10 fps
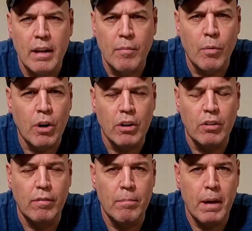It worked
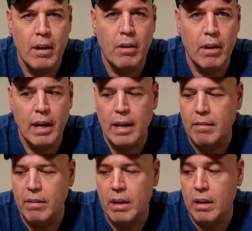better than I
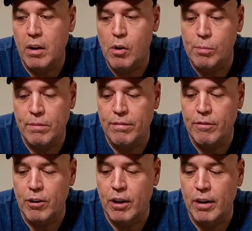even had hoped
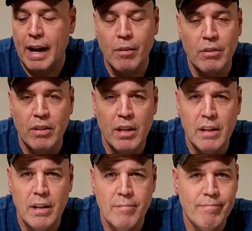for. I was
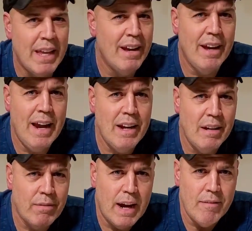hitting
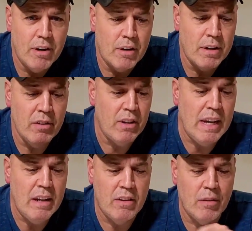eighty-five degrees
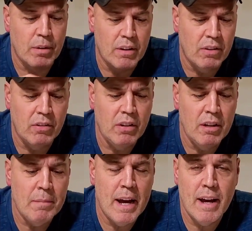easy with this
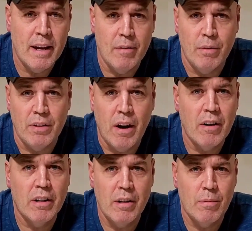seed mat, and it was
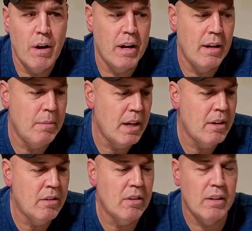hardly running
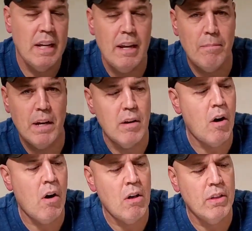because it's
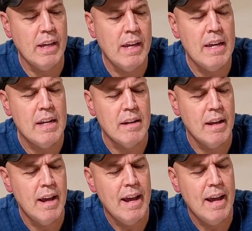keeping all the heat